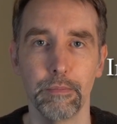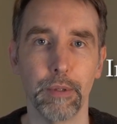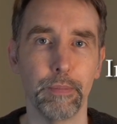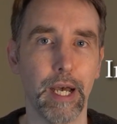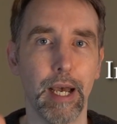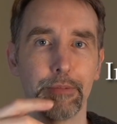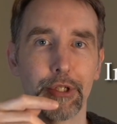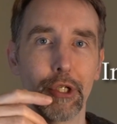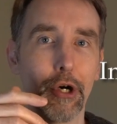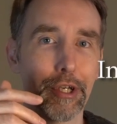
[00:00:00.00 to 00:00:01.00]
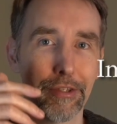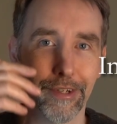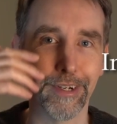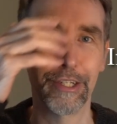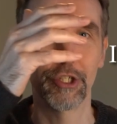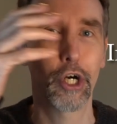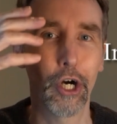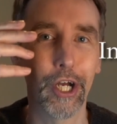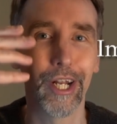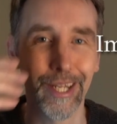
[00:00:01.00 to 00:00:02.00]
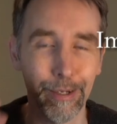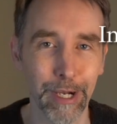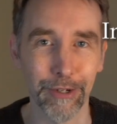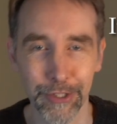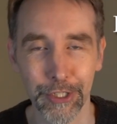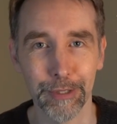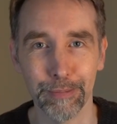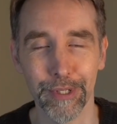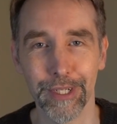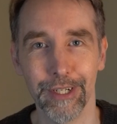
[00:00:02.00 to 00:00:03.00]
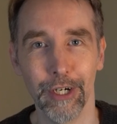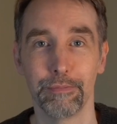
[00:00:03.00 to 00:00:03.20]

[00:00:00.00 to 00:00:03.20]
but perhaps neither entirely about discipline,